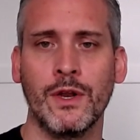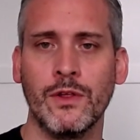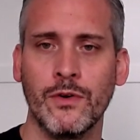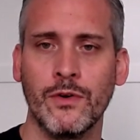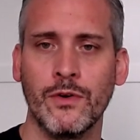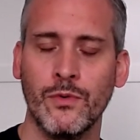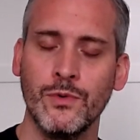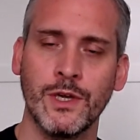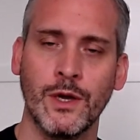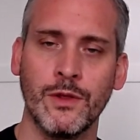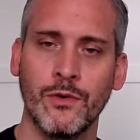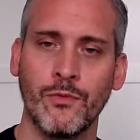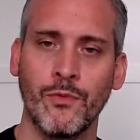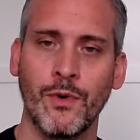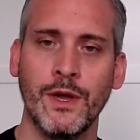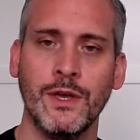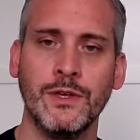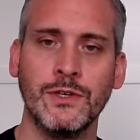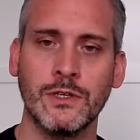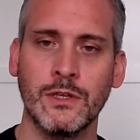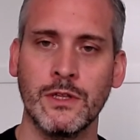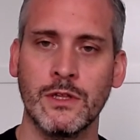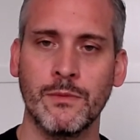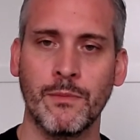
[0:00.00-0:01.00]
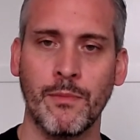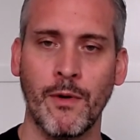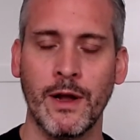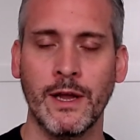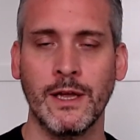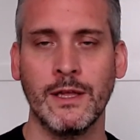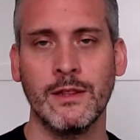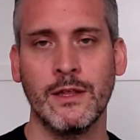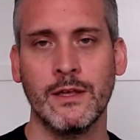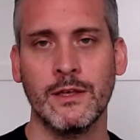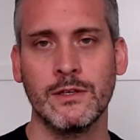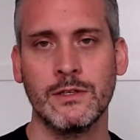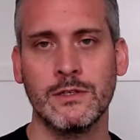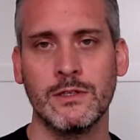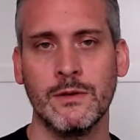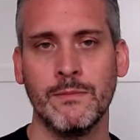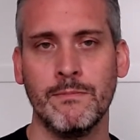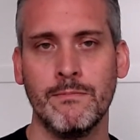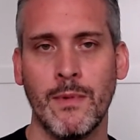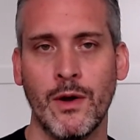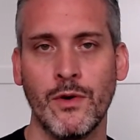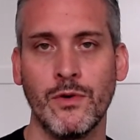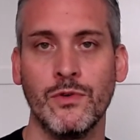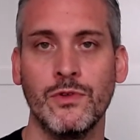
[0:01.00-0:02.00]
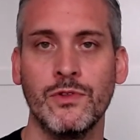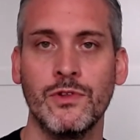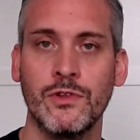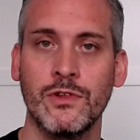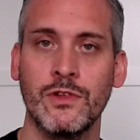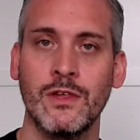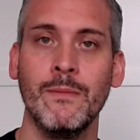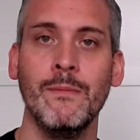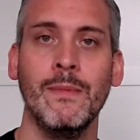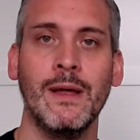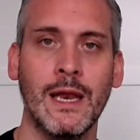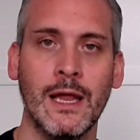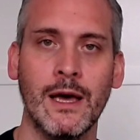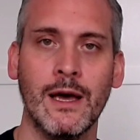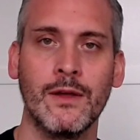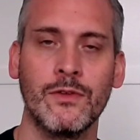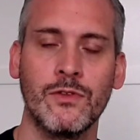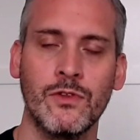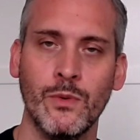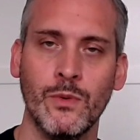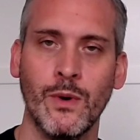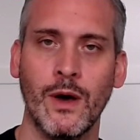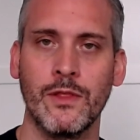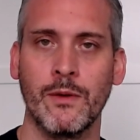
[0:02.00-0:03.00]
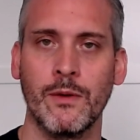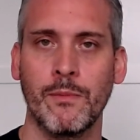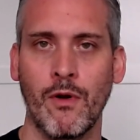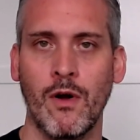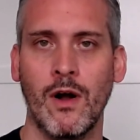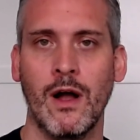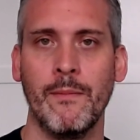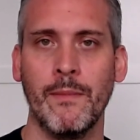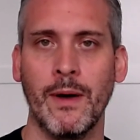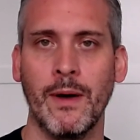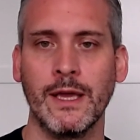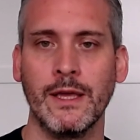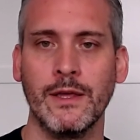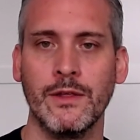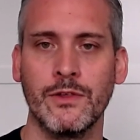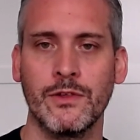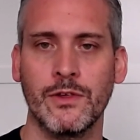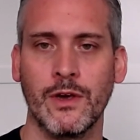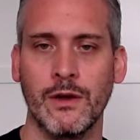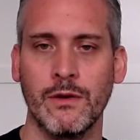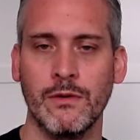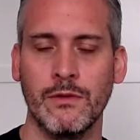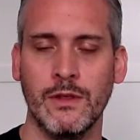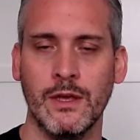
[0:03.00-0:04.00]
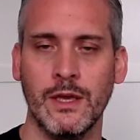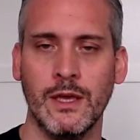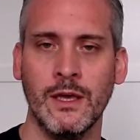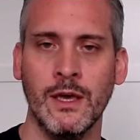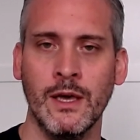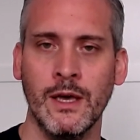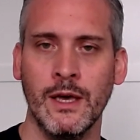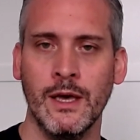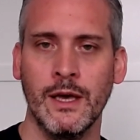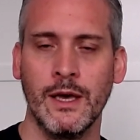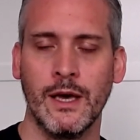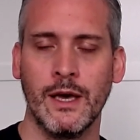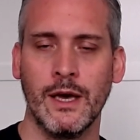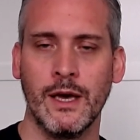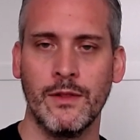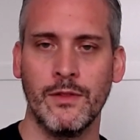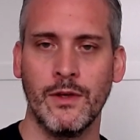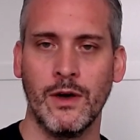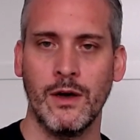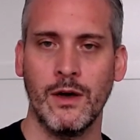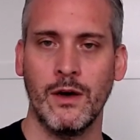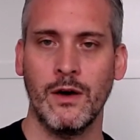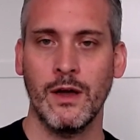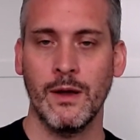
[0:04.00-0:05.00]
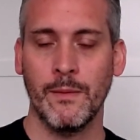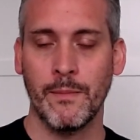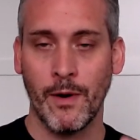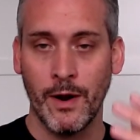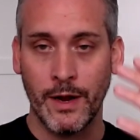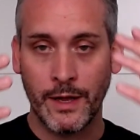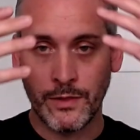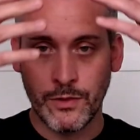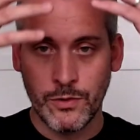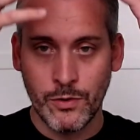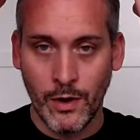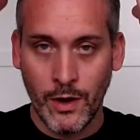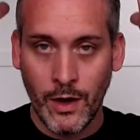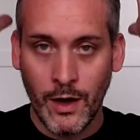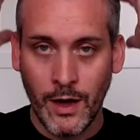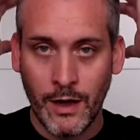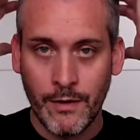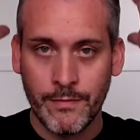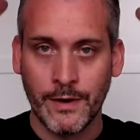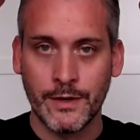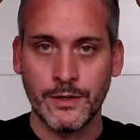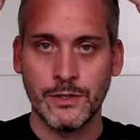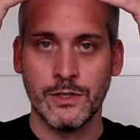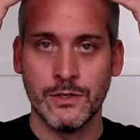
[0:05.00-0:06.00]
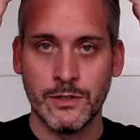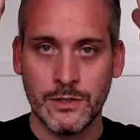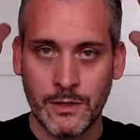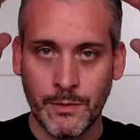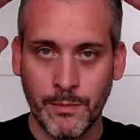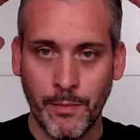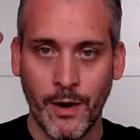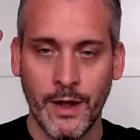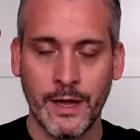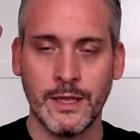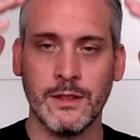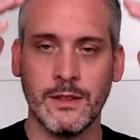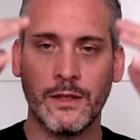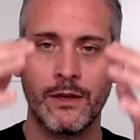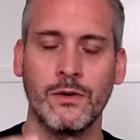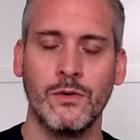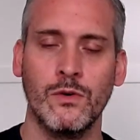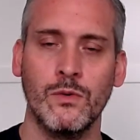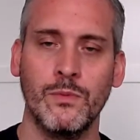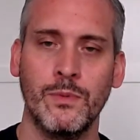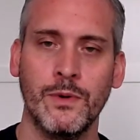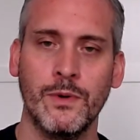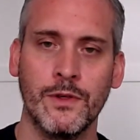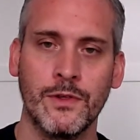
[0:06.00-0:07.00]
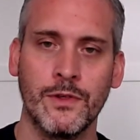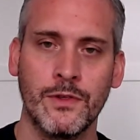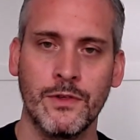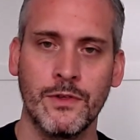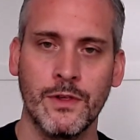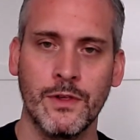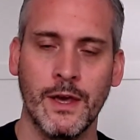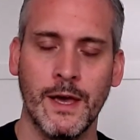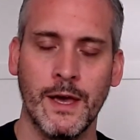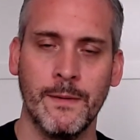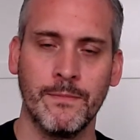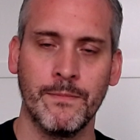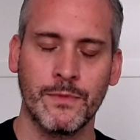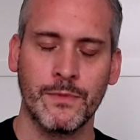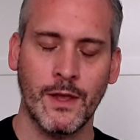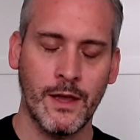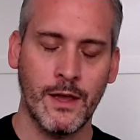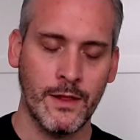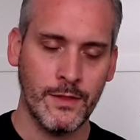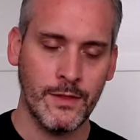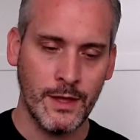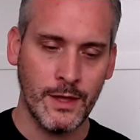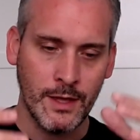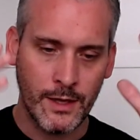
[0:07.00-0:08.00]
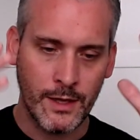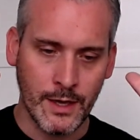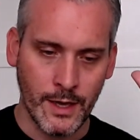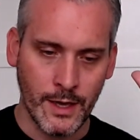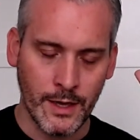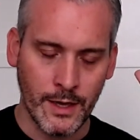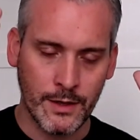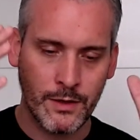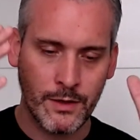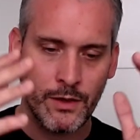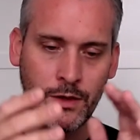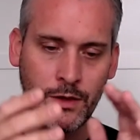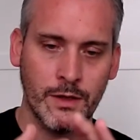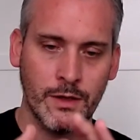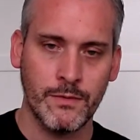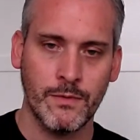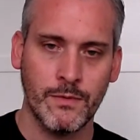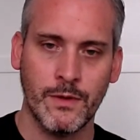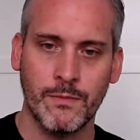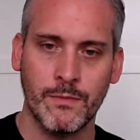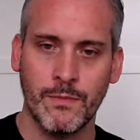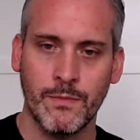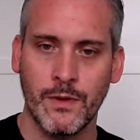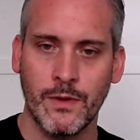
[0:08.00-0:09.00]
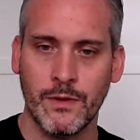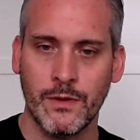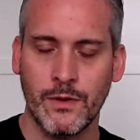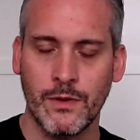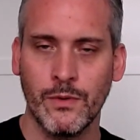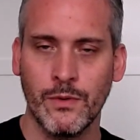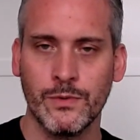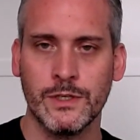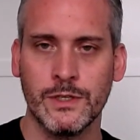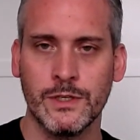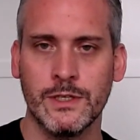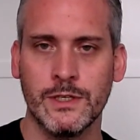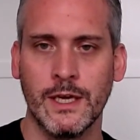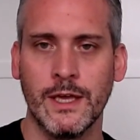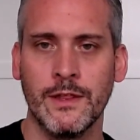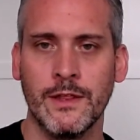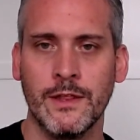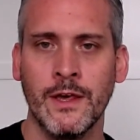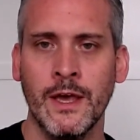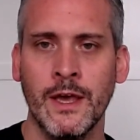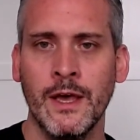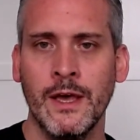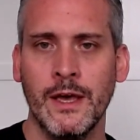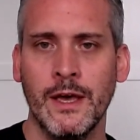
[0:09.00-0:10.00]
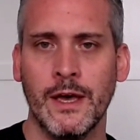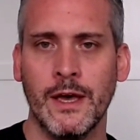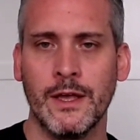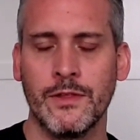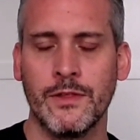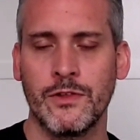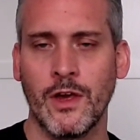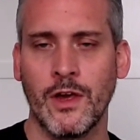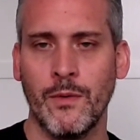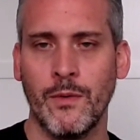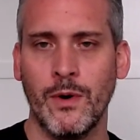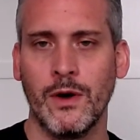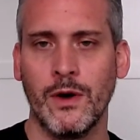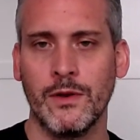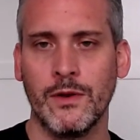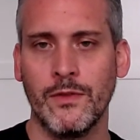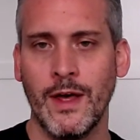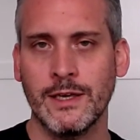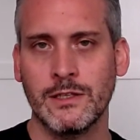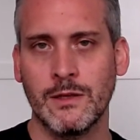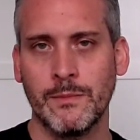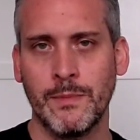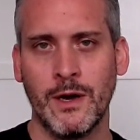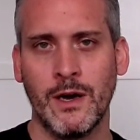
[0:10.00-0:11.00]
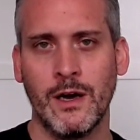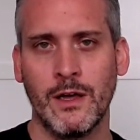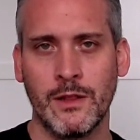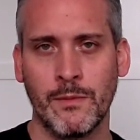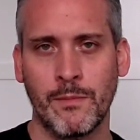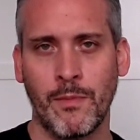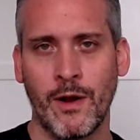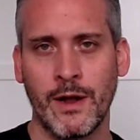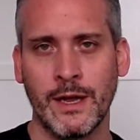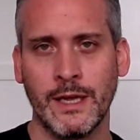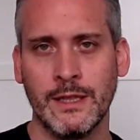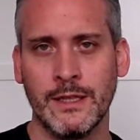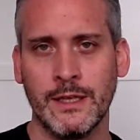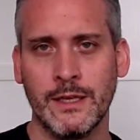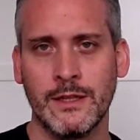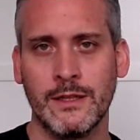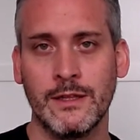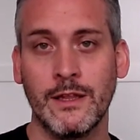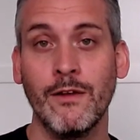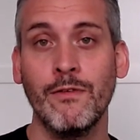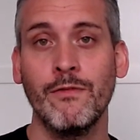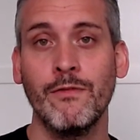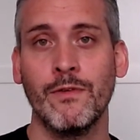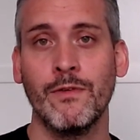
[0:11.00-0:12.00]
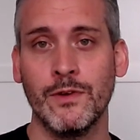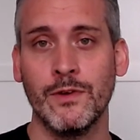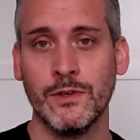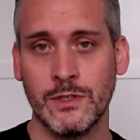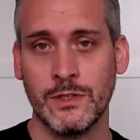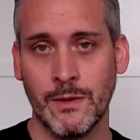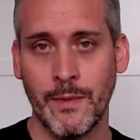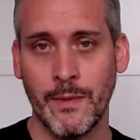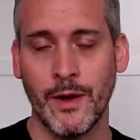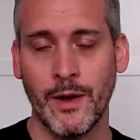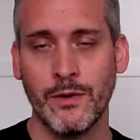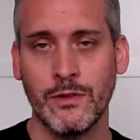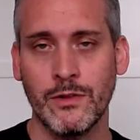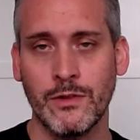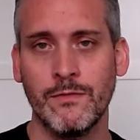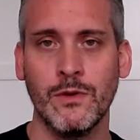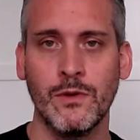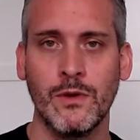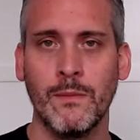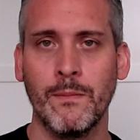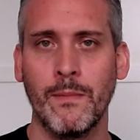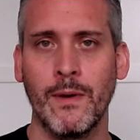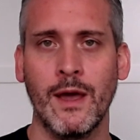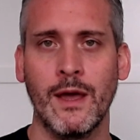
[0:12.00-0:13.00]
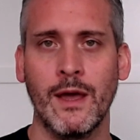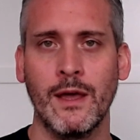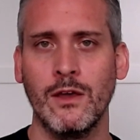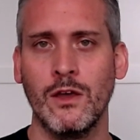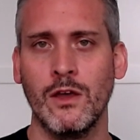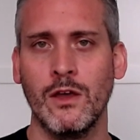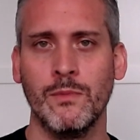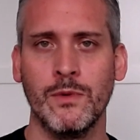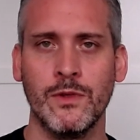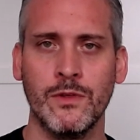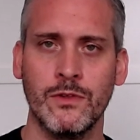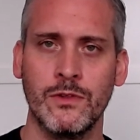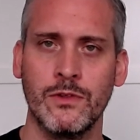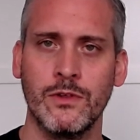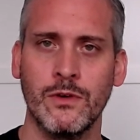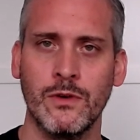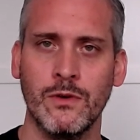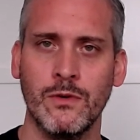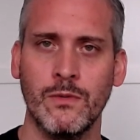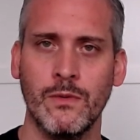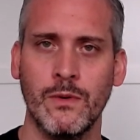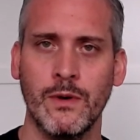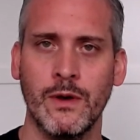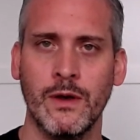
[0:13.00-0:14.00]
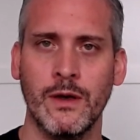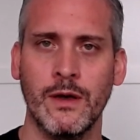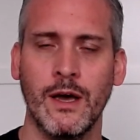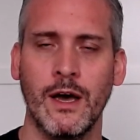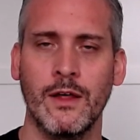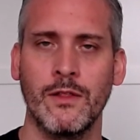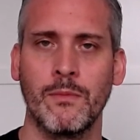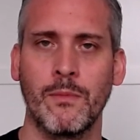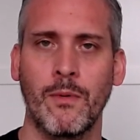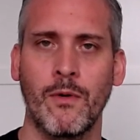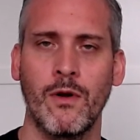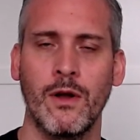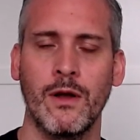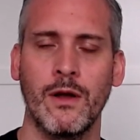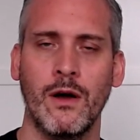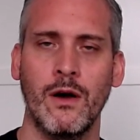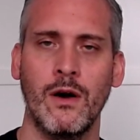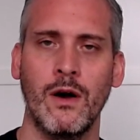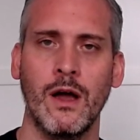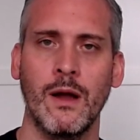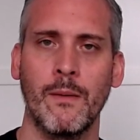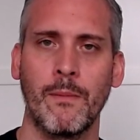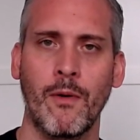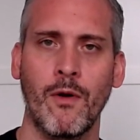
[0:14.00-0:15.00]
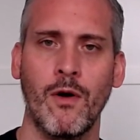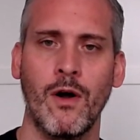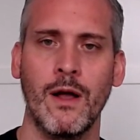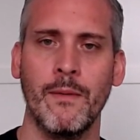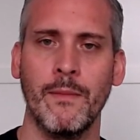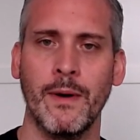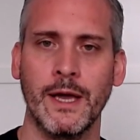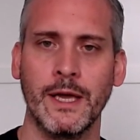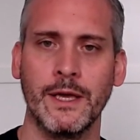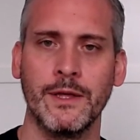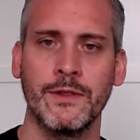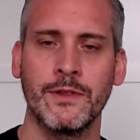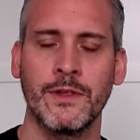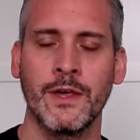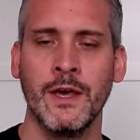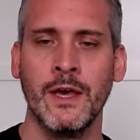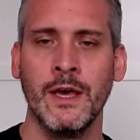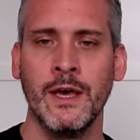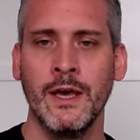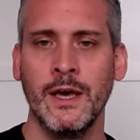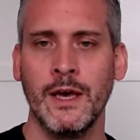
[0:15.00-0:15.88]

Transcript: It's also the region of the brain that's the most similar to other primates. So the higher brains or higher functions of the brain, the corpus, the cortices, and so on, that's the part of the brain that differs the most if you compare humans to other higher primates.